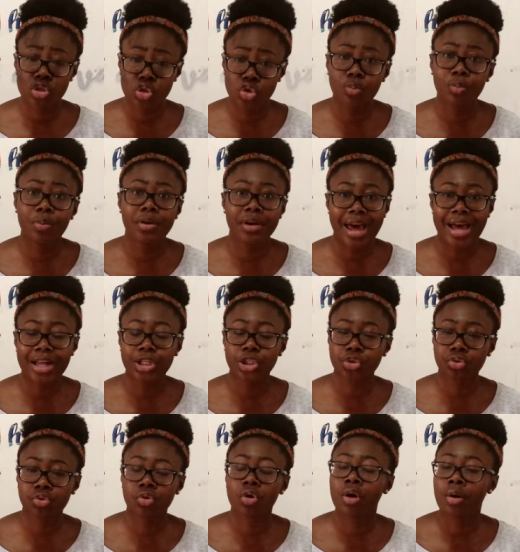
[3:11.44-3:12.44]

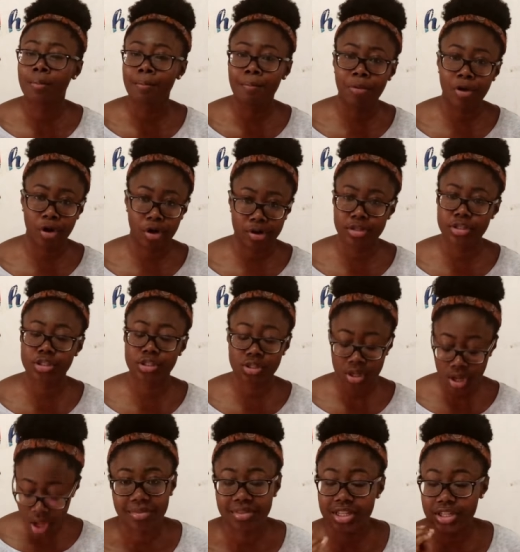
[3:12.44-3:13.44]
supernatural books.
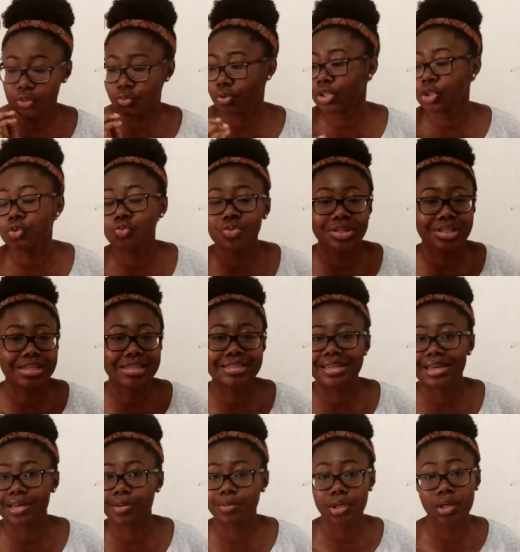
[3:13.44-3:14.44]
These ones really
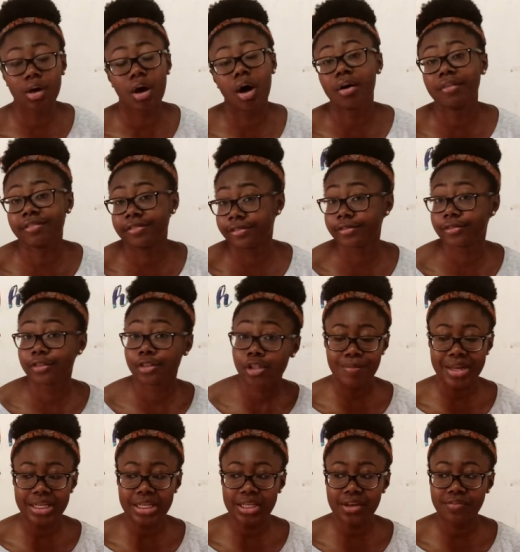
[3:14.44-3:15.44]
tick me off.
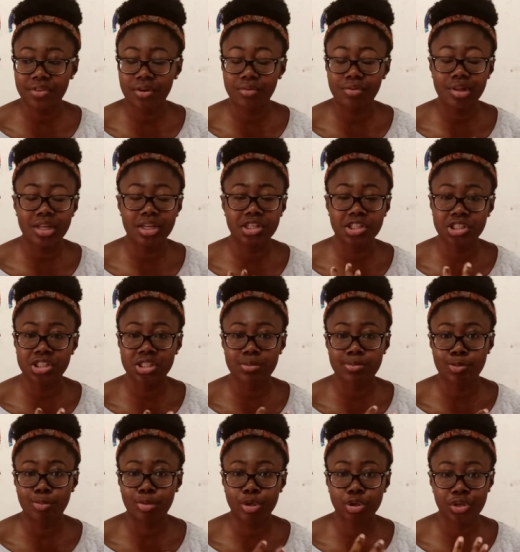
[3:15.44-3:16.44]
Many of the relationships
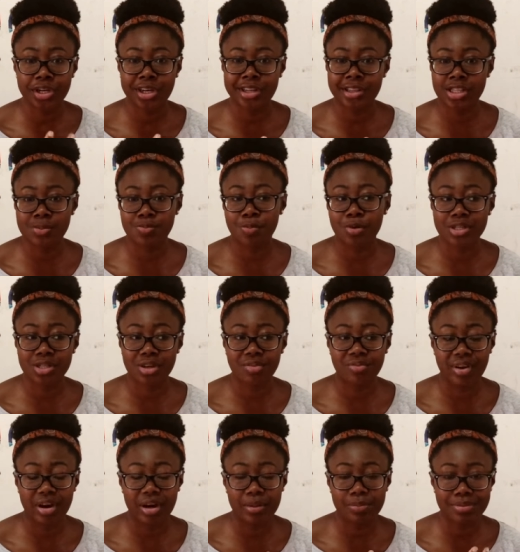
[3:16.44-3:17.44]
portrayed in these books are
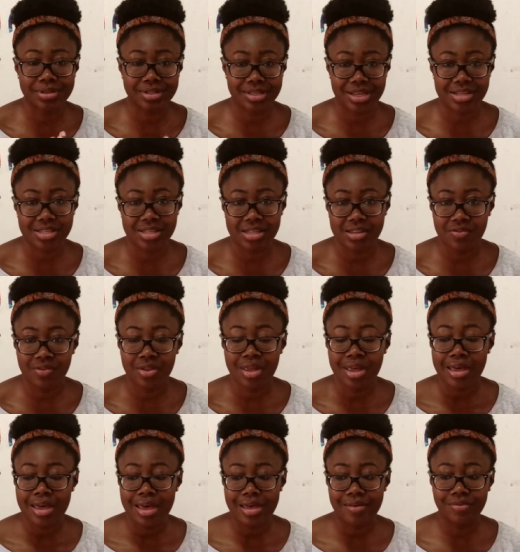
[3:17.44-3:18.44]
very possessive
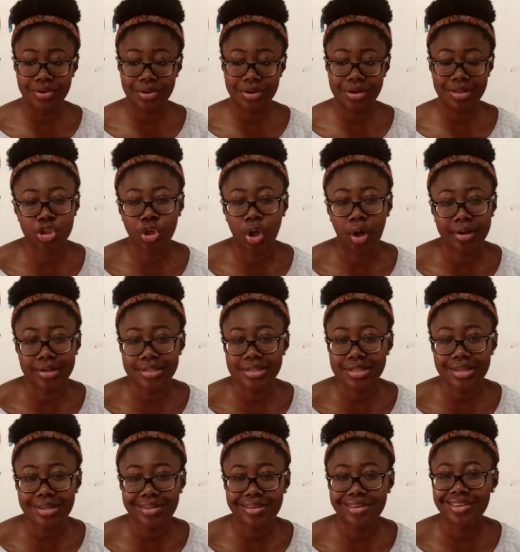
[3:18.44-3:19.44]
and very
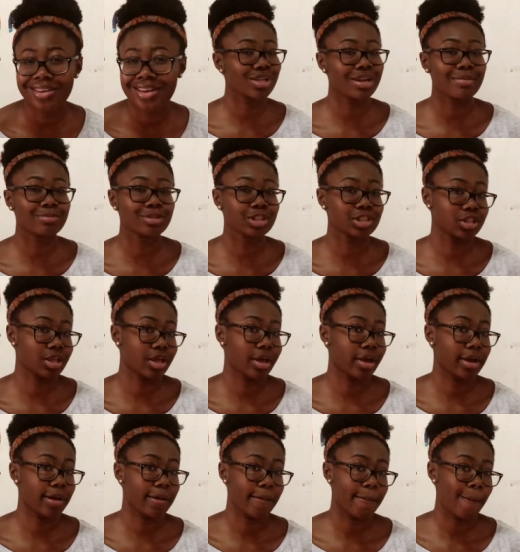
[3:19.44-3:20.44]
toxic. And I'm just
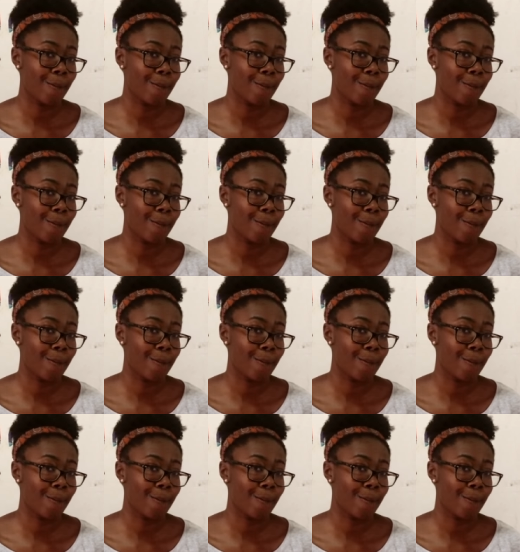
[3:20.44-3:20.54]
like,